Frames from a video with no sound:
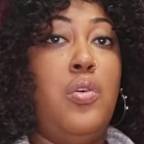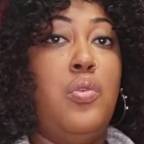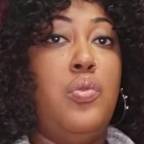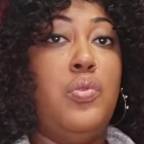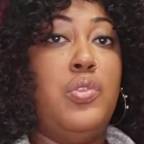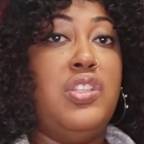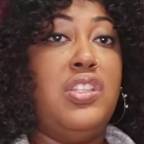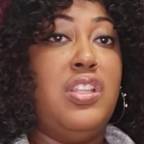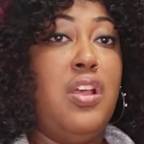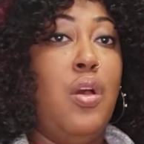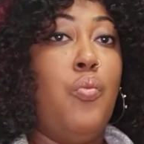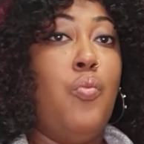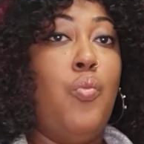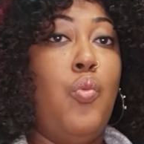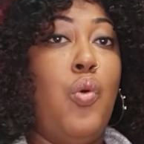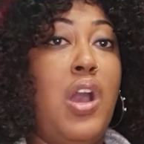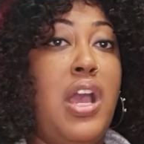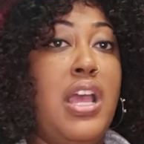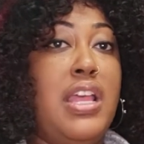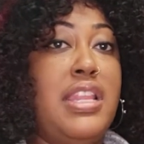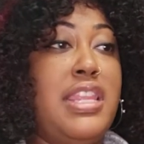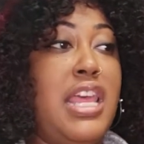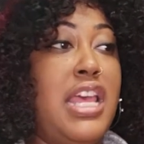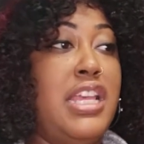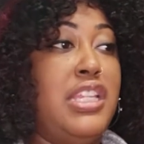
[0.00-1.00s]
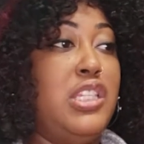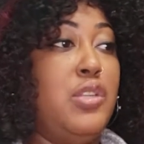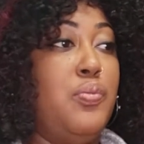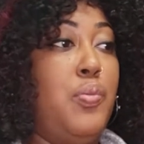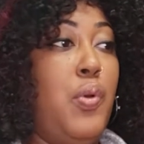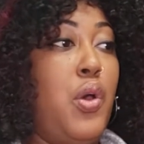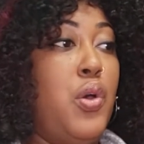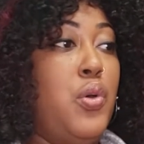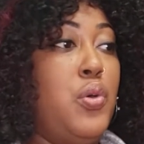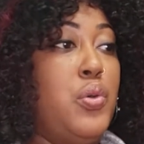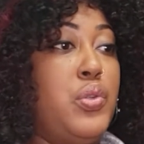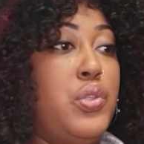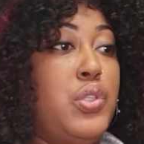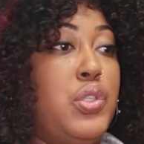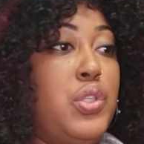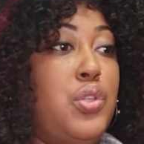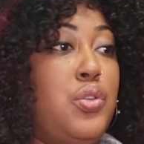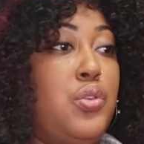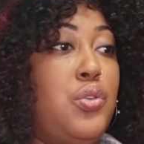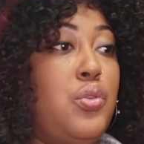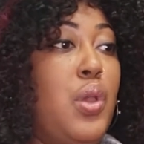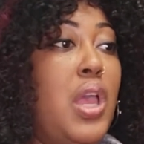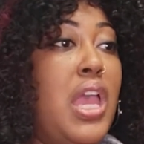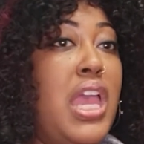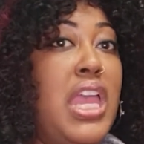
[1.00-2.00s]
someone that's supposed
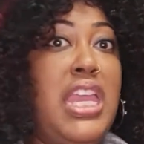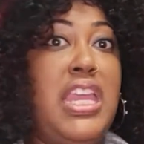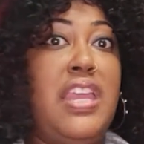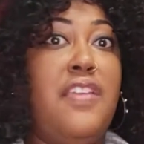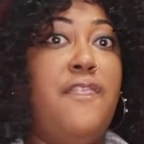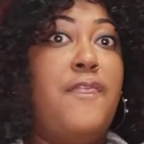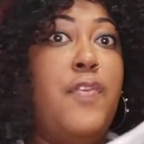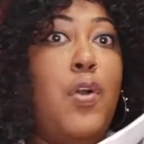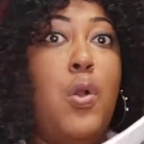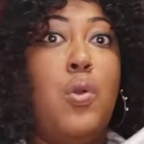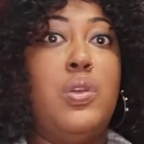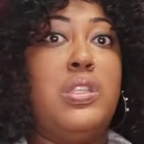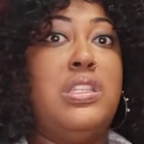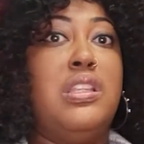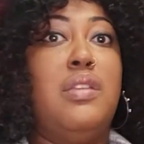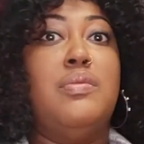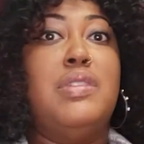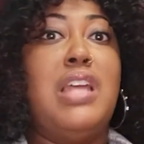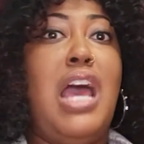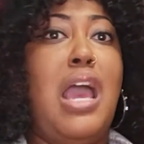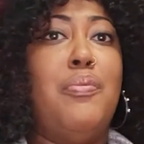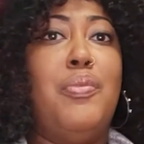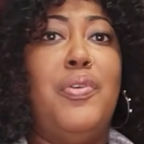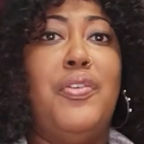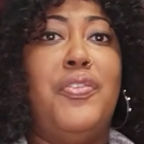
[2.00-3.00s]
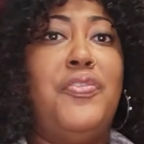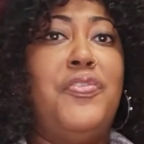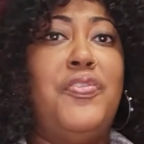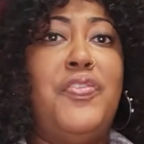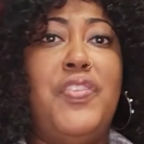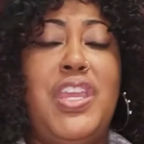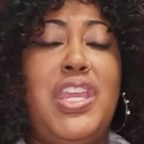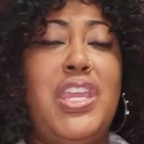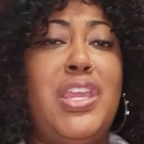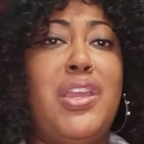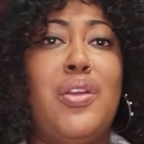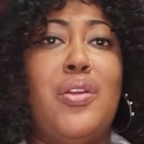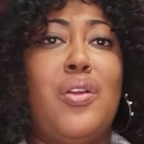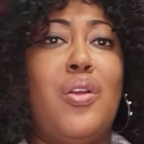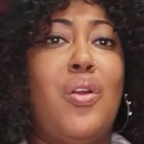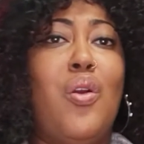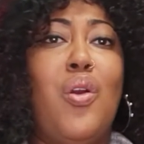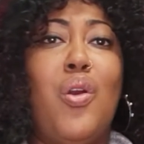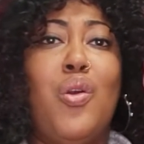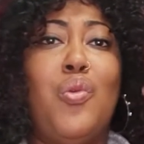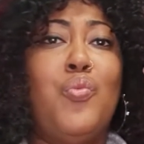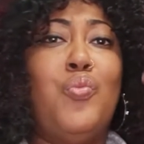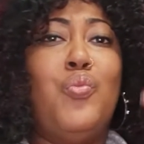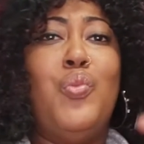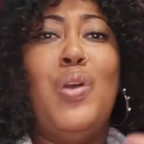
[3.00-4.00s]
to evoke some type of fear
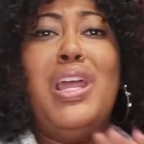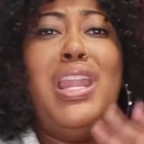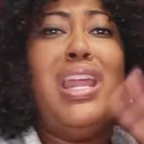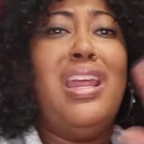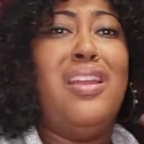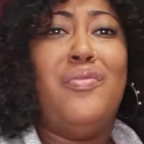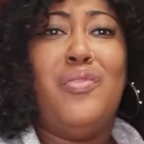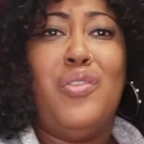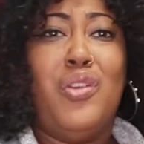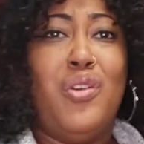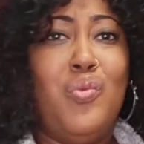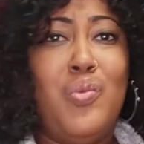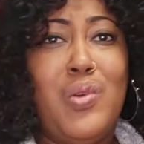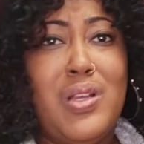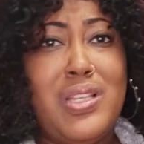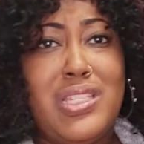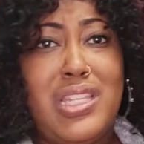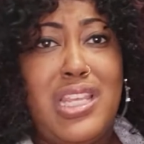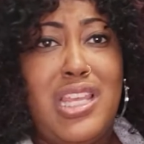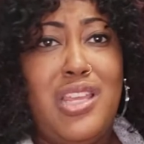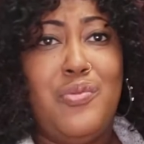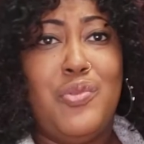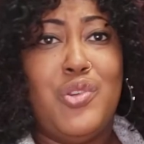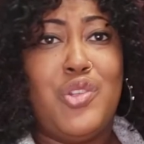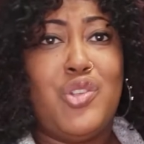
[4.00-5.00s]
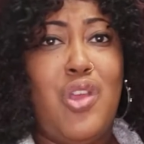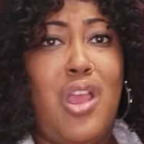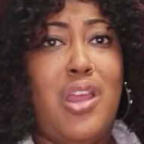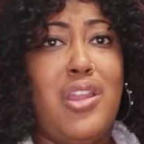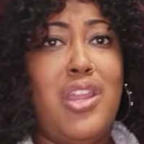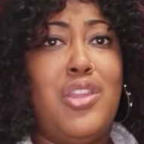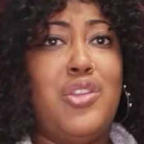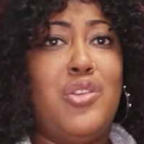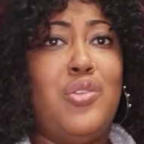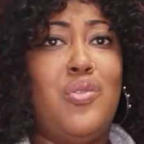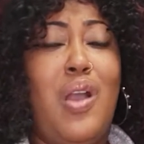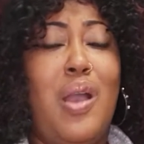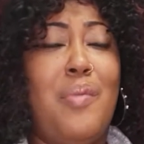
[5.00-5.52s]
or whatever it was that he was trying to do.